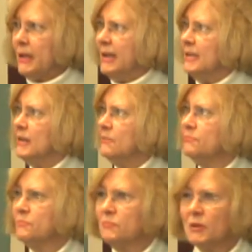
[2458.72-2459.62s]
And uh,
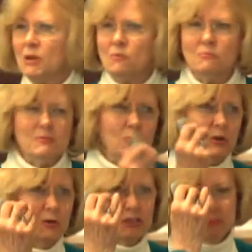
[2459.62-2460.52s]
before
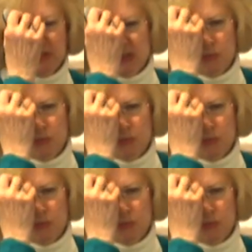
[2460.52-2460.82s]
Christmas,